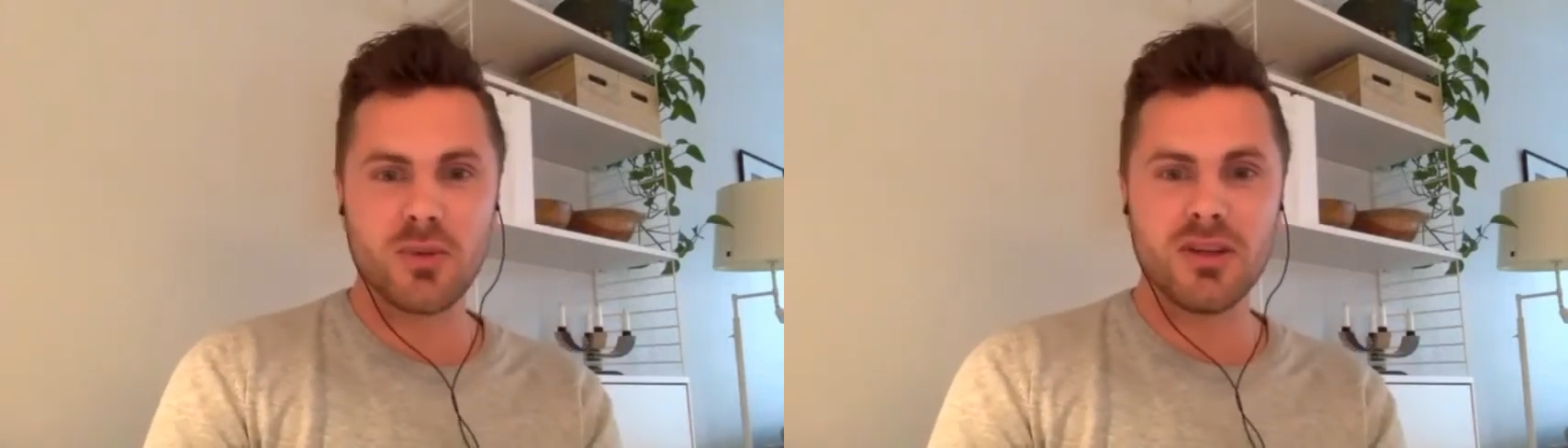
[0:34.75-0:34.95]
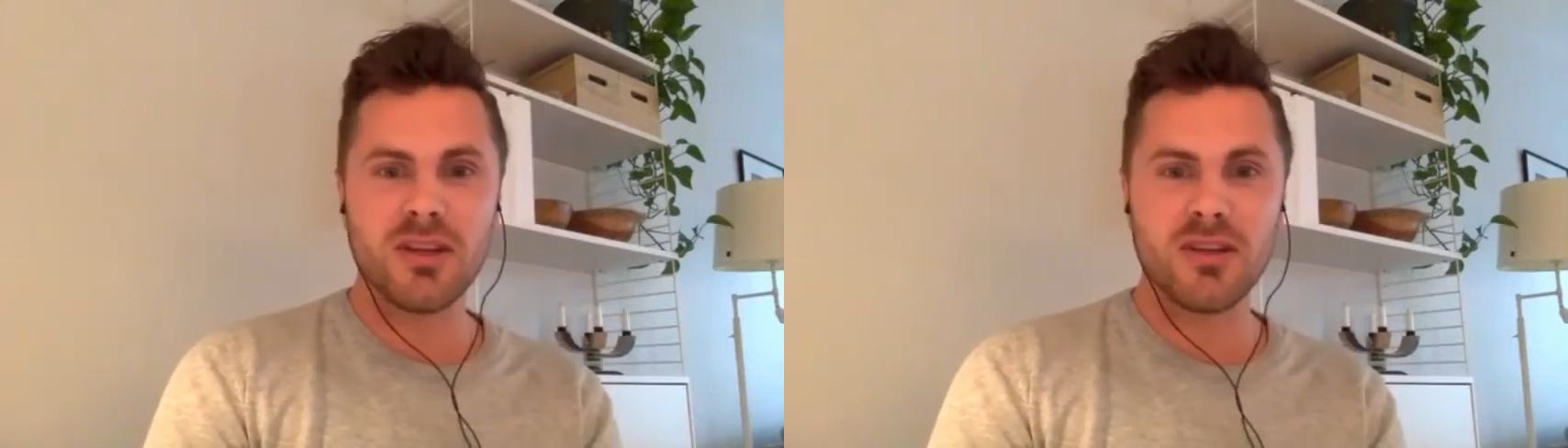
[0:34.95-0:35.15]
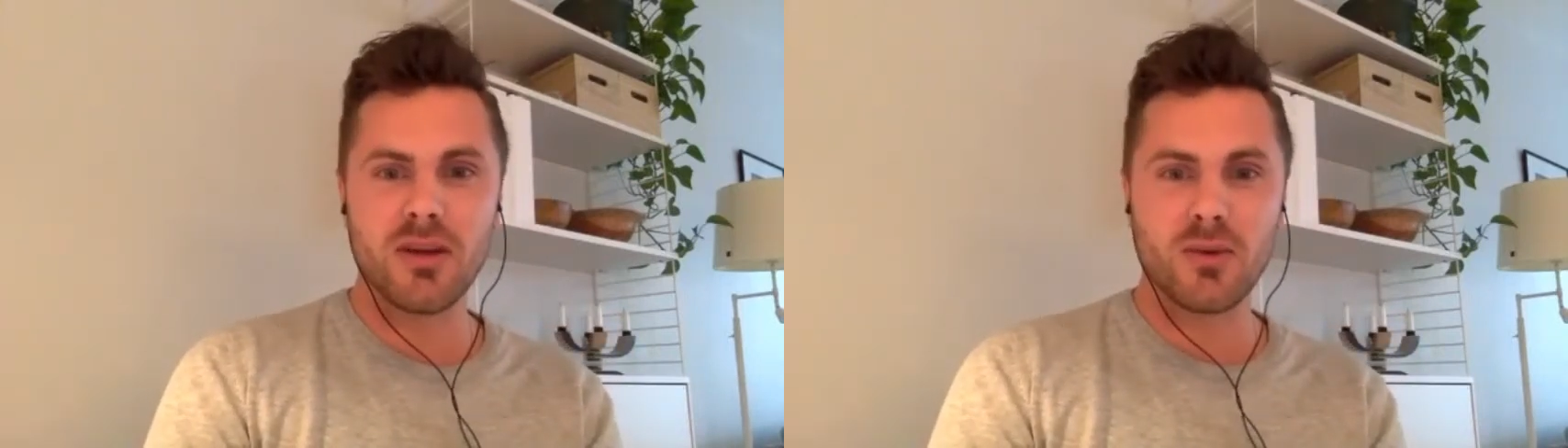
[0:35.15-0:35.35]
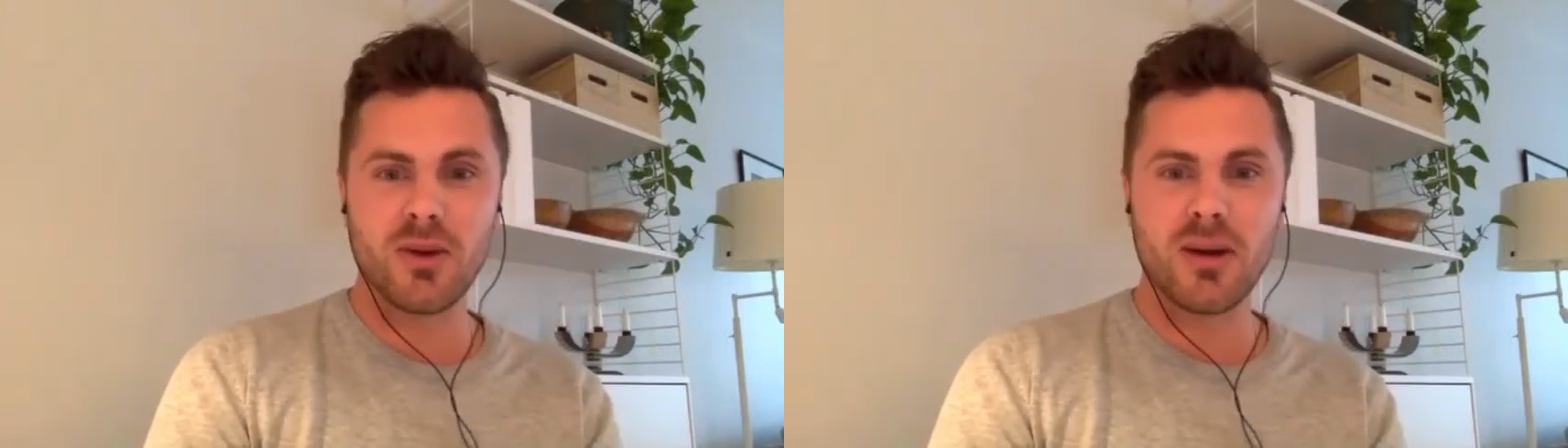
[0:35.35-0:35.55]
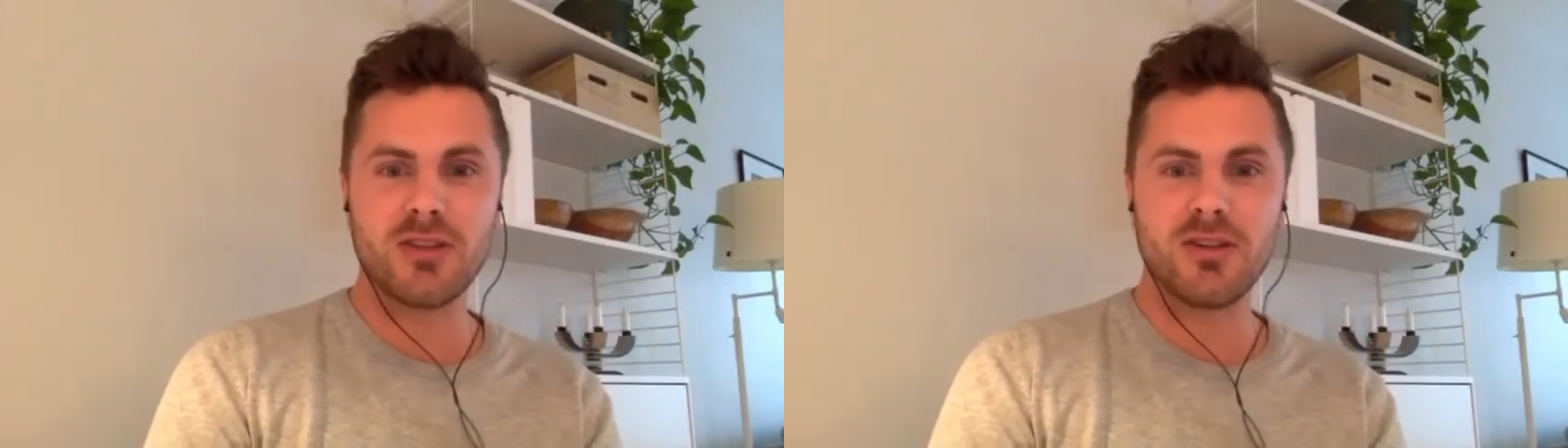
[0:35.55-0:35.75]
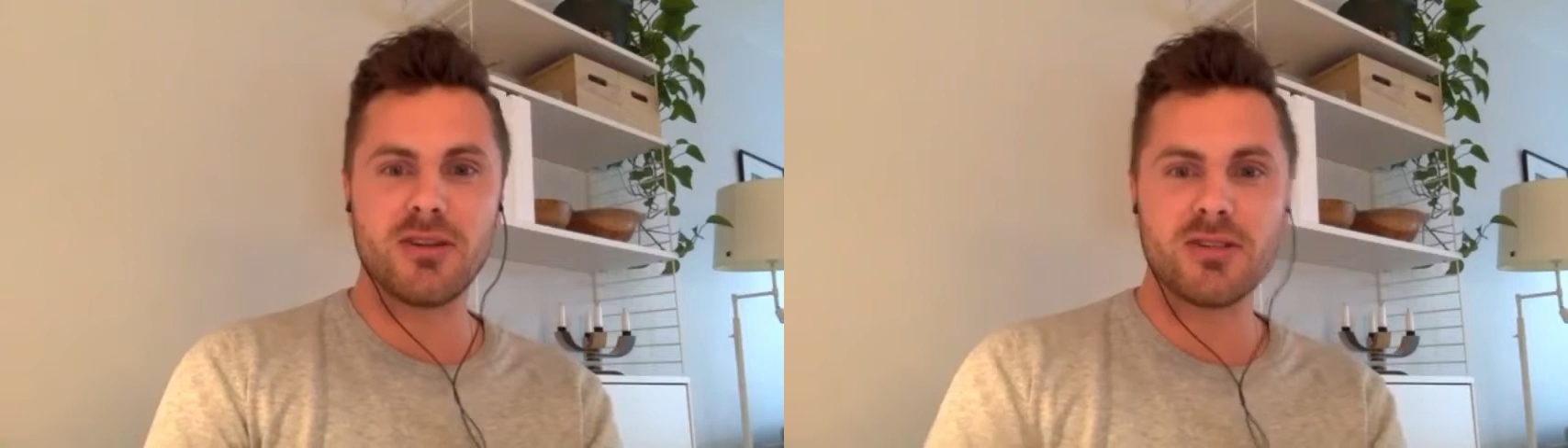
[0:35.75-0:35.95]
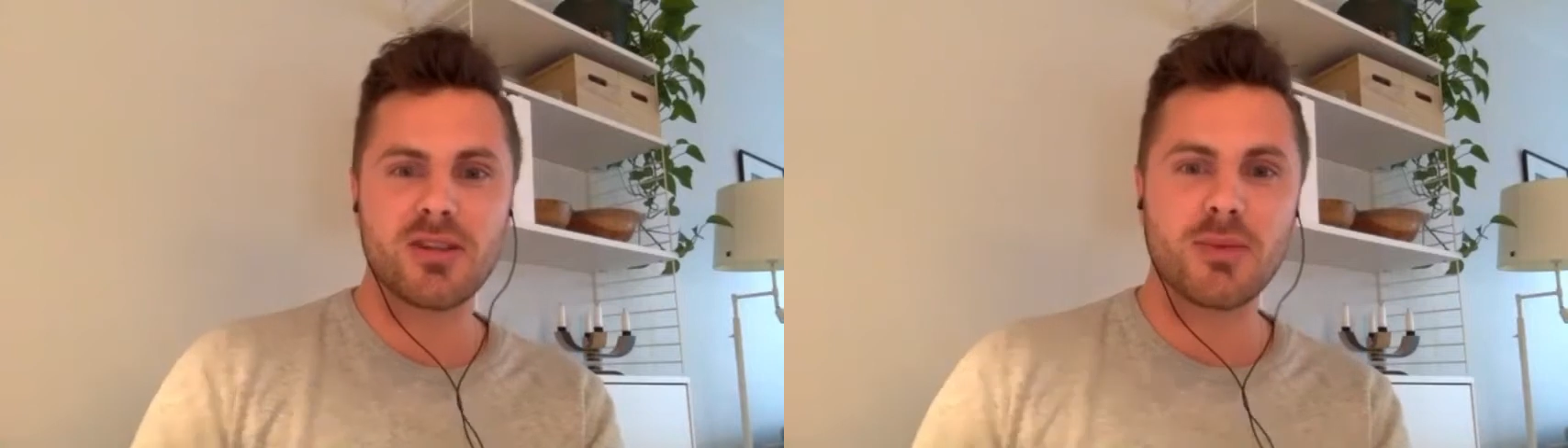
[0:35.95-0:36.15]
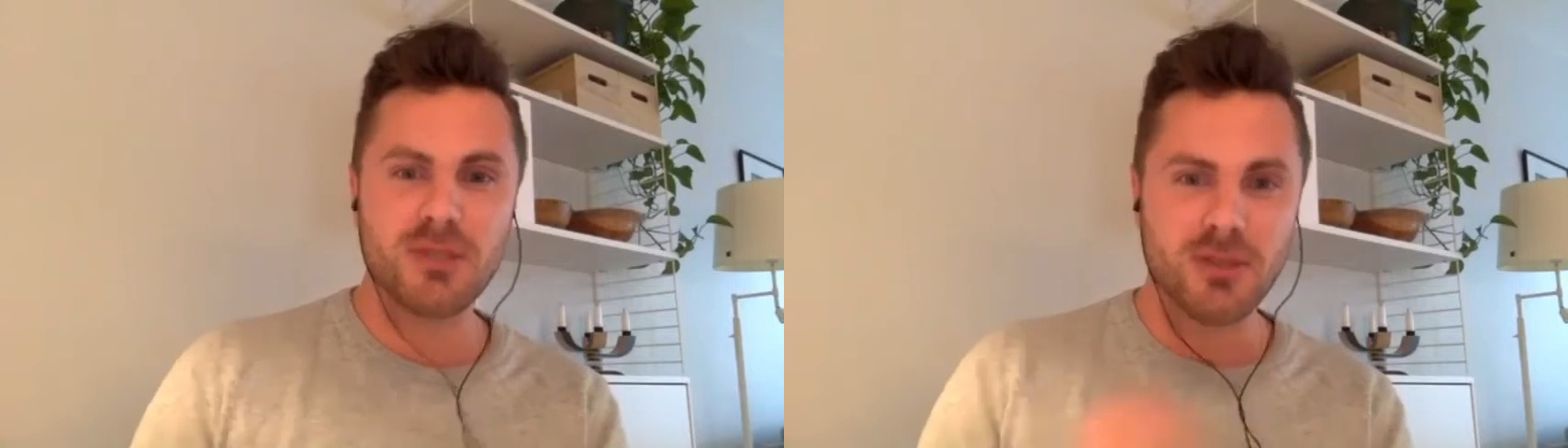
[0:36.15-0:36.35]
believe that we're actually going to
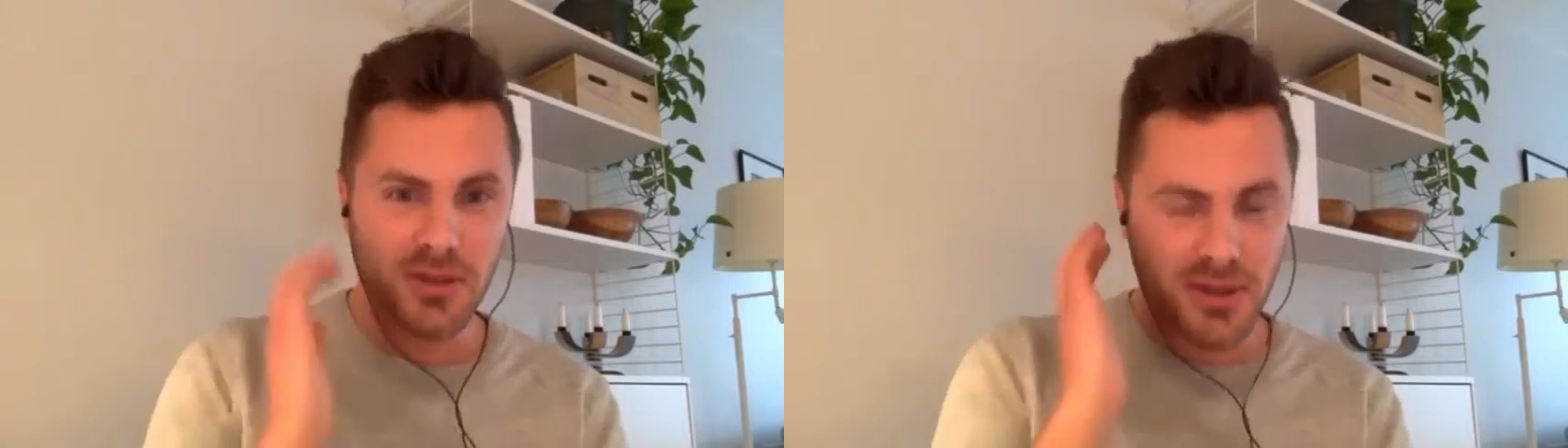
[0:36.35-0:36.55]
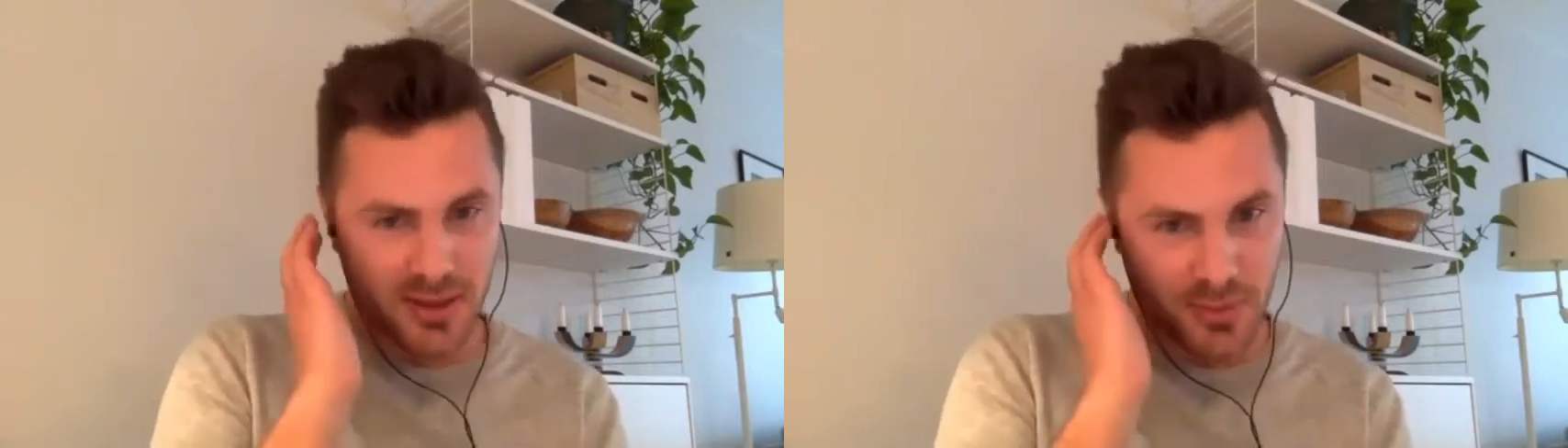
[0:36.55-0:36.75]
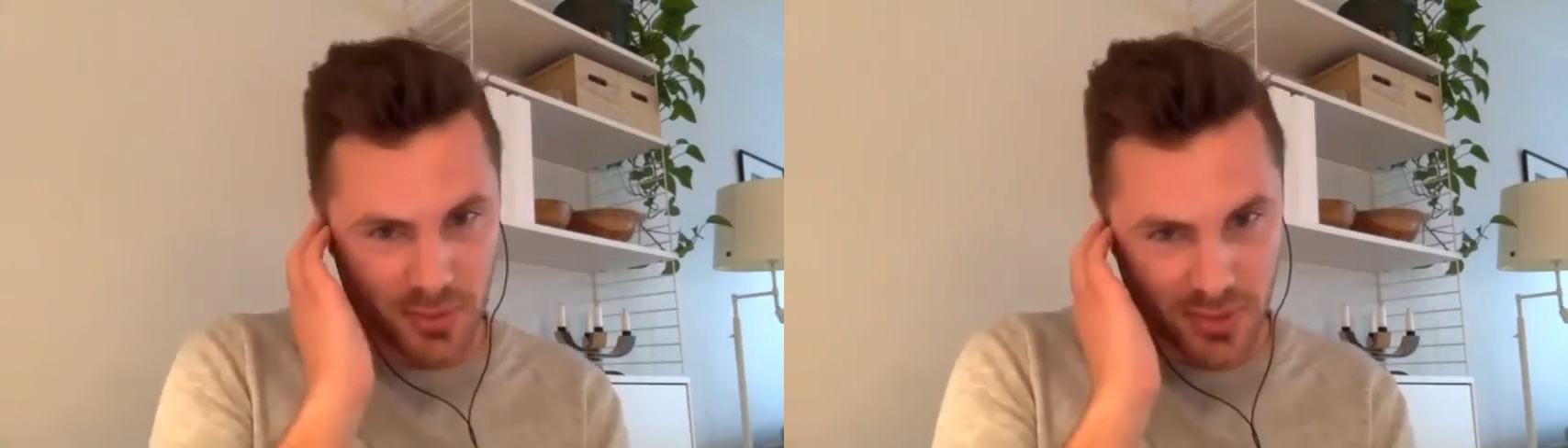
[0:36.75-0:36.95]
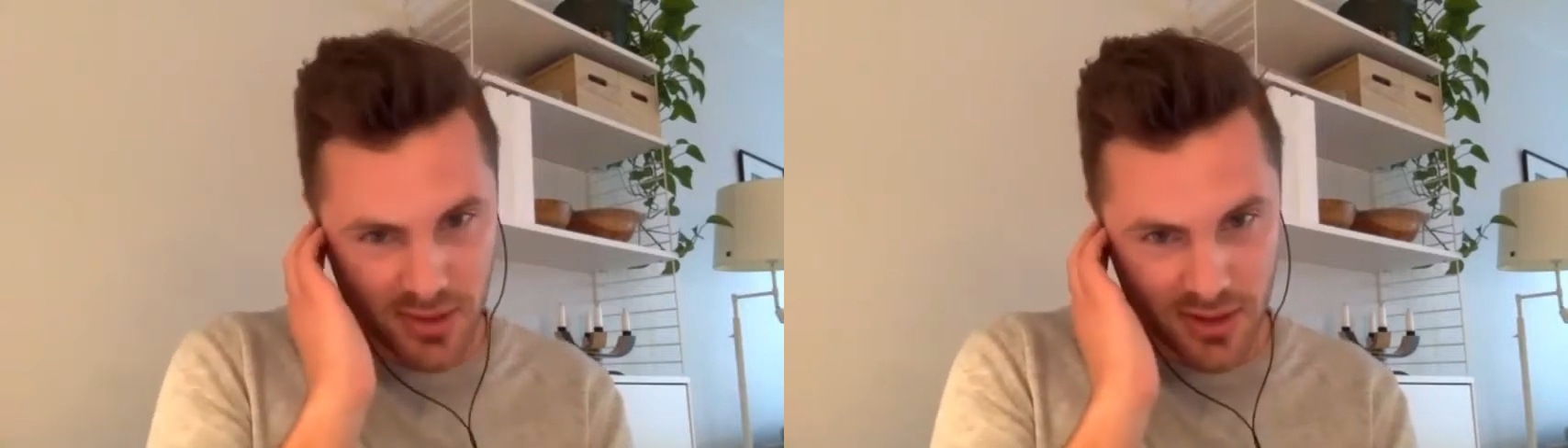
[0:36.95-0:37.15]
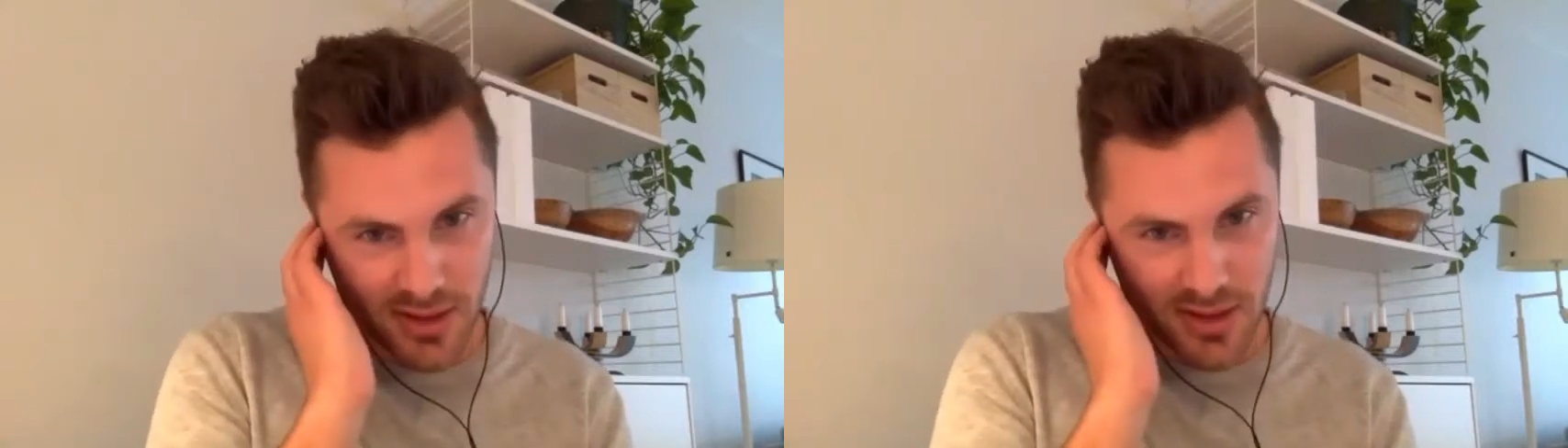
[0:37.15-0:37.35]
stop doing that, but